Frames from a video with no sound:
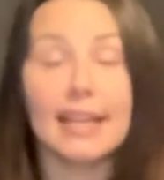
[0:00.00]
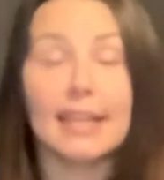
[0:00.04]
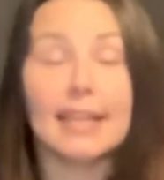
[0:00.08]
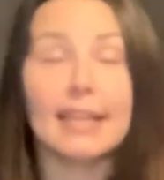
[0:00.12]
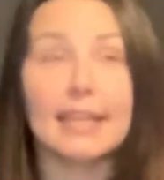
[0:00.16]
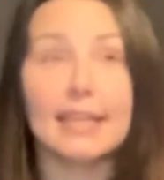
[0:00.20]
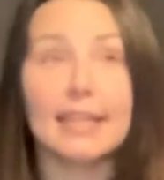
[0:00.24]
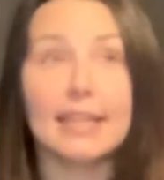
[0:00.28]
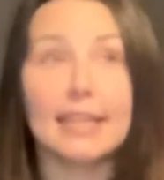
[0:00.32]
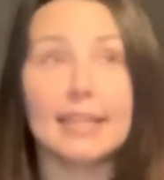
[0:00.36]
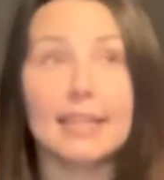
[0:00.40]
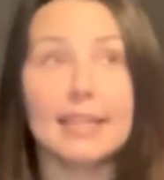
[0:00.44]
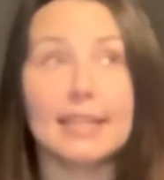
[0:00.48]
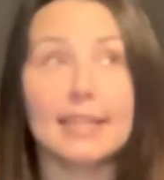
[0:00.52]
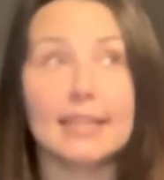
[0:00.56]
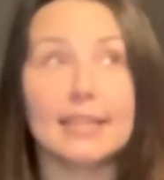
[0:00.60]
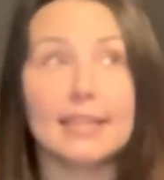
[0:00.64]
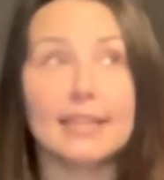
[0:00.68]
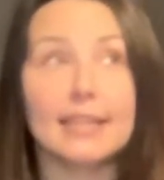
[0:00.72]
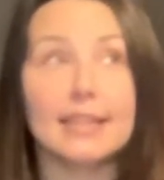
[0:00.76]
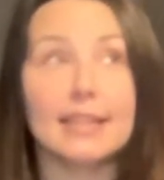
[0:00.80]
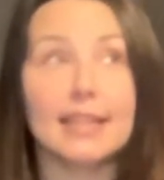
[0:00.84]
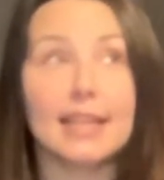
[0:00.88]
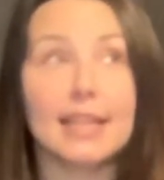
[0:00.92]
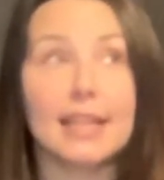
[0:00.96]

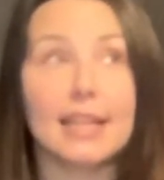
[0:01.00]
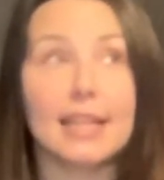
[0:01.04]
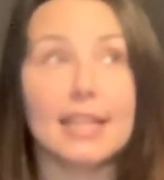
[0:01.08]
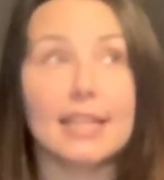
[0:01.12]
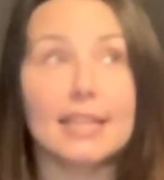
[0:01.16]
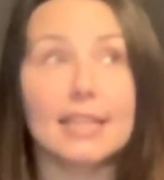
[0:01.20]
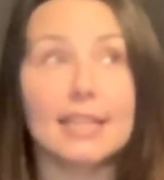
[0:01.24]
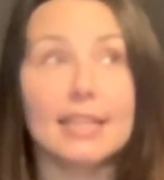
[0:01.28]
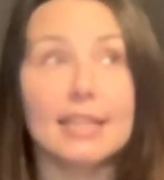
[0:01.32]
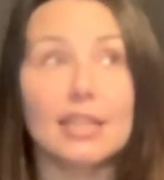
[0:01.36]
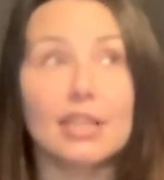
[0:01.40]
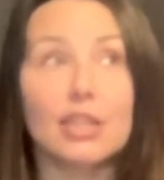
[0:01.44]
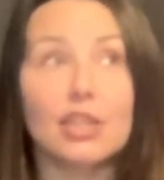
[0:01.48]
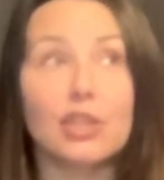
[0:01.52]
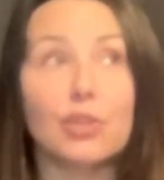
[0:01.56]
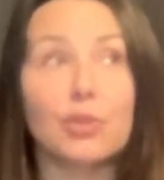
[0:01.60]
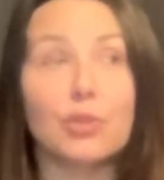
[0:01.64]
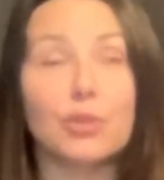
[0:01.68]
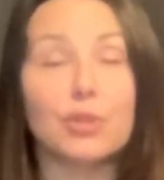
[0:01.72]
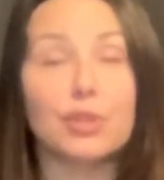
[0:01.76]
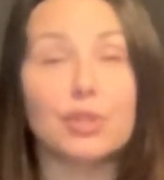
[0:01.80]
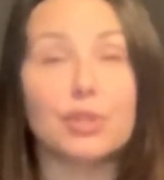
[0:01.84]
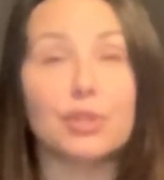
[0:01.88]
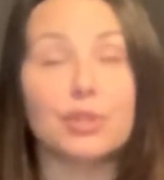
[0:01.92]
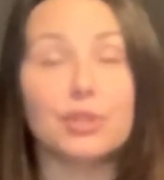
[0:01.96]
and then I
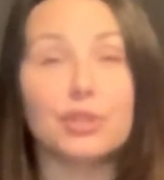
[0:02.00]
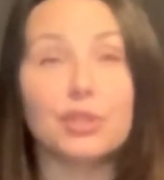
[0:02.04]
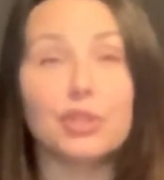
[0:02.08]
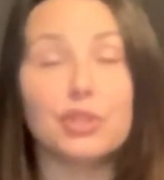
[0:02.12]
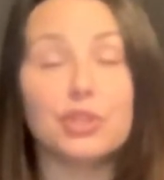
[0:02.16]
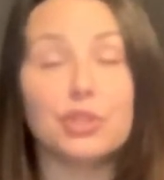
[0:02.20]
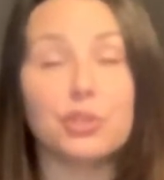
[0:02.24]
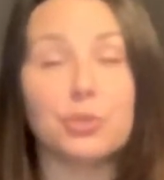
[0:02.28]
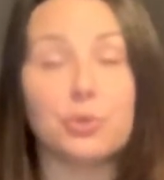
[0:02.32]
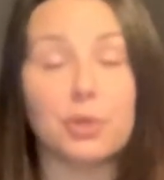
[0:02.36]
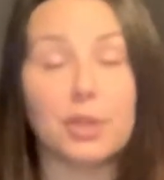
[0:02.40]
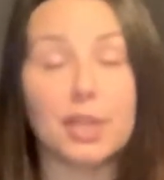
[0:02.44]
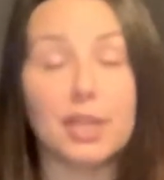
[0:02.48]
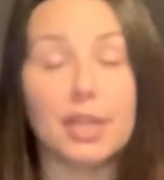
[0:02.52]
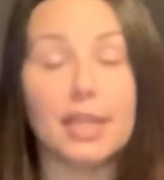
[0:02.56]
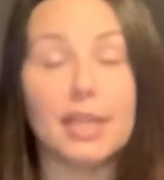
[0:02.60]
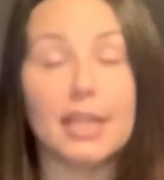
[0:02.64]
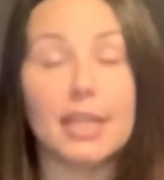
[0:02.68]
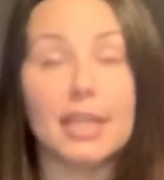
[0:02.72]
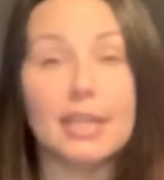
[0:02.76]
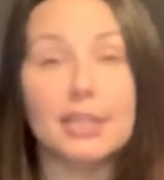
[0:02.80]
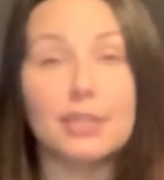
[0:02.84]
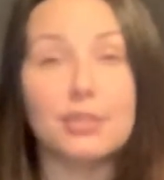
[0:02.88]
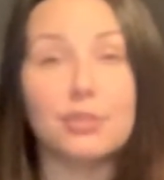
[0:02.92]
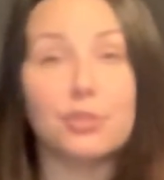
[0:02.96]
go to sort and
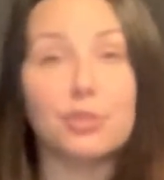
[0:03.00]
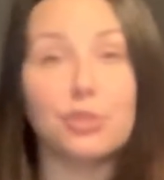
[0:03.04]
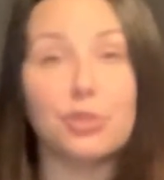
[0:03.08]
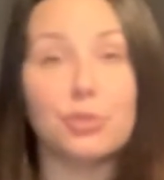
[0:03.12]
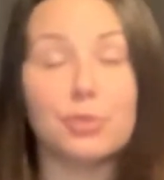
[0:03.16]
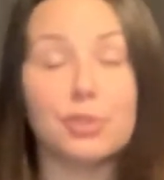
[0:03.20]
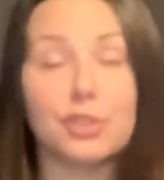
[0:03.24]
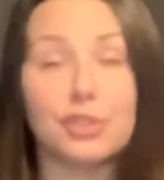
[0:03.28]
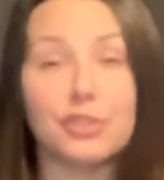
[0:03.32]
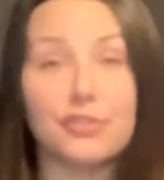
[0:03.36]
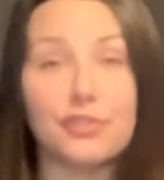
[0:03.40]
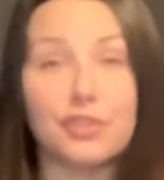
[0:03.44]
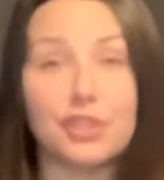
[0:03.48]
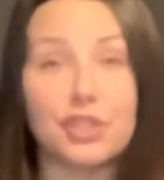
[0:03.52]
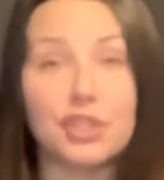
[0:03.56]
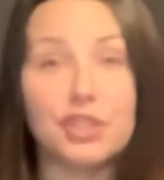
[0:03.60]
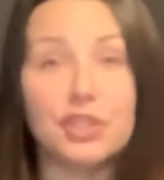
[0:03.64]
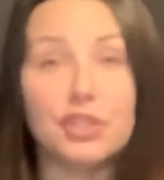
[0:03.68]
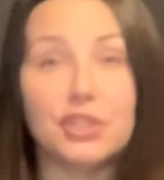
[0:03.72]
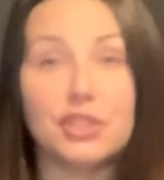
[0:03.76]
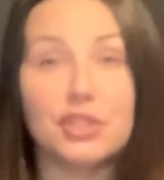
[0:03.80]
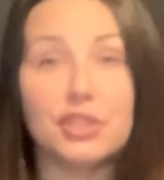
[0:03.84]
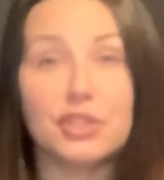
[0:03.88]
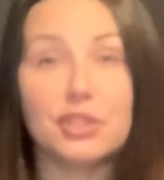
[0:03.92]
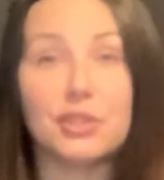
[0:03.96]
I do newest
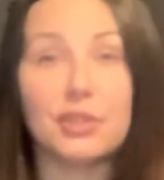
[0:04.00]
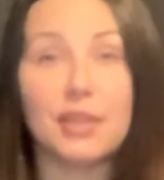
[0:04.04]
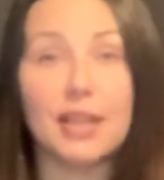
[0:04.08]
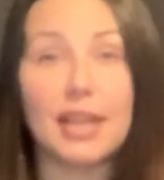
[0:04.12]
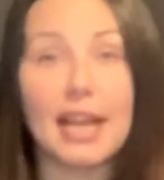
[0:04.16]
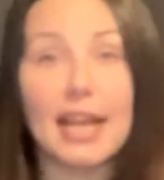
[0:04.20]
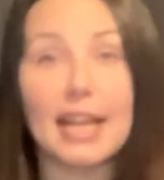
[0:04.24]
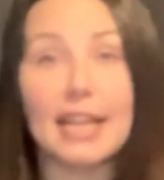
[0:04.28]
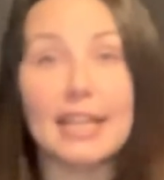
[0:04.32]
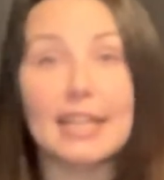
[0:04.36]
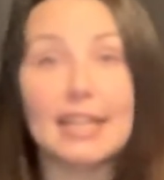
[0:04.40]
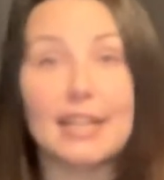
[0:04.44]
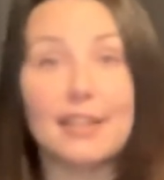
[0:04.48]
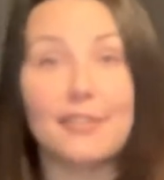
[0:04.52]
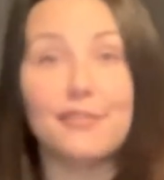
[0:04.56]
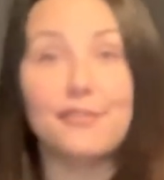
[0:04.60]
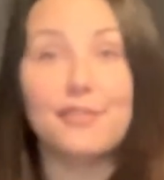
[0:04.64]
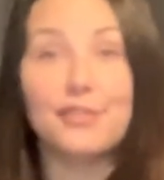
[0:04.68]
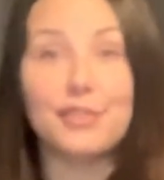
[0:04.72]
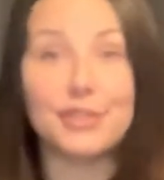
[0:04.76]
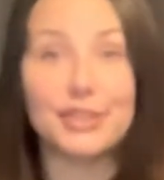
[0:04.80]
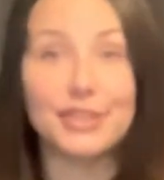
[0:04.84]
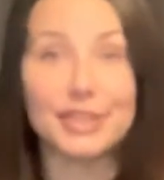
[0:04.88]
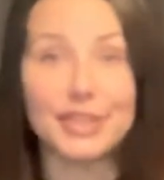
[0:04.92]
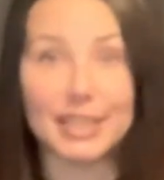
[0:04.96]
first so that I can have
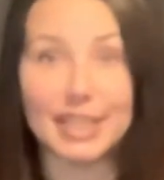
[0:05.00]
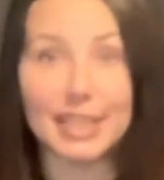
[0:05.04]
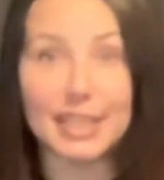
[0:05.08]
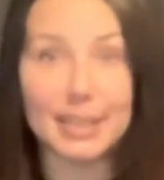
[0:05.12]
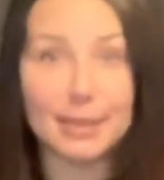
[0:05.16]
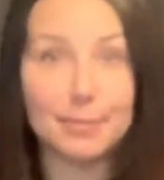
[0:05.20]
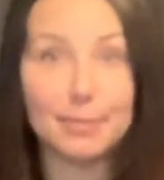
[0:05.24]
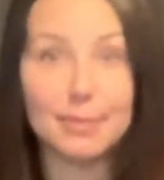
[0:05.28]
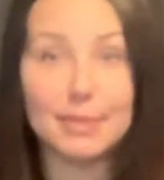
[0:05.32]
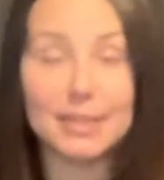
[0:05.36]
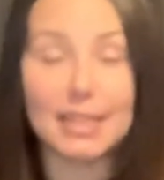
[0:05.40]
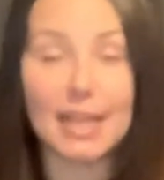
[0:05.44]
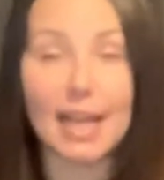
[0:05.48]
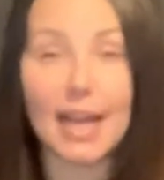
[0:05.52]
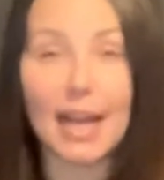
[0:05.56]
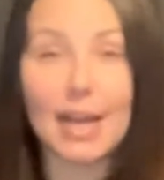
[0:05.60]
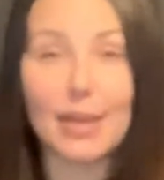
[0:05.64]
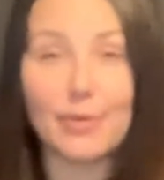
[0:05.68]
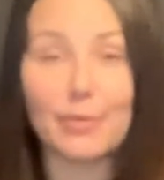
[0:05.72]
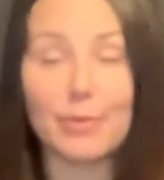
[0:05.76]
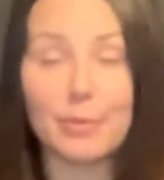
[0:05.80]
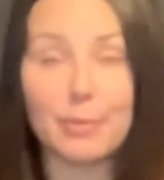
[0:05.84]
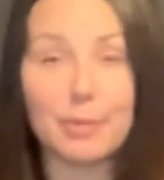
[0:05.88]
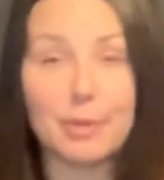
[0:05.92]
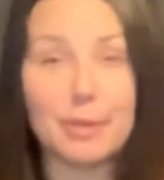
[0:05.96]
first dibs on
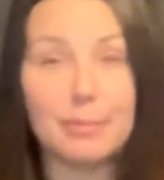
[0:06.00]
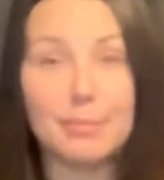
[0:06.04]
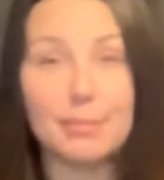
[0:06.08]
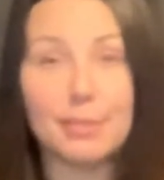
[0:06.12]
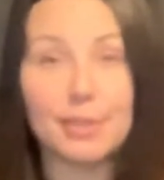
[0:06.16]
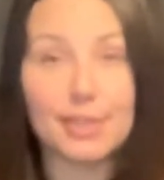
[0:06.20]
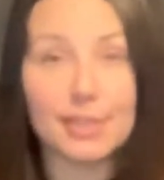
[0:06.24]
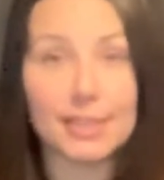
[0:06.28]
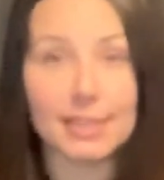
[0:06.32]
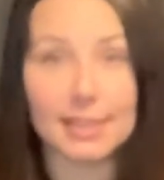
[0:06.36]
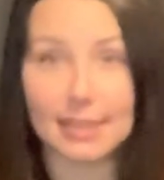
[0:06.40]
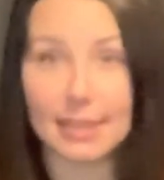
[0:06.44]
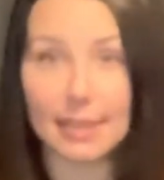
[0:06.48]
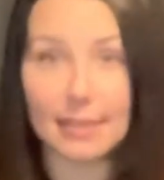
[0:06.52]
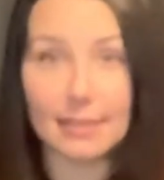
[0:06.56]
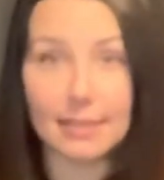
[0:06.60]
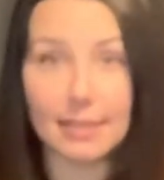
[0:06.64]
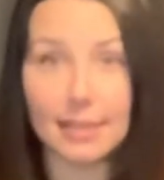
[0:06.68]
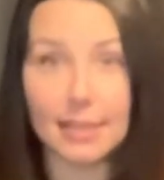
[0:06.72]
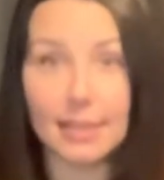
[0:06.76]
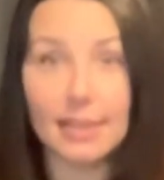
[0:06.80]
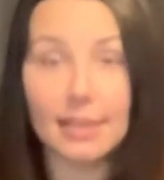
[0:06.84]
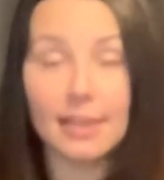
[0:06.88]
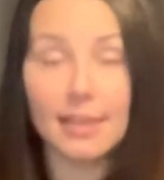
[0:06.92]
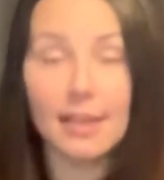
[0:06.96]
what people are
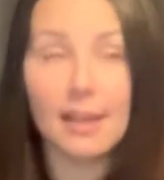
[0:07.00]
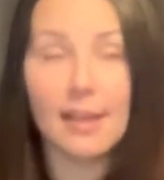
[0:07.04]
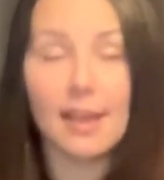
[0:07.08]
selling.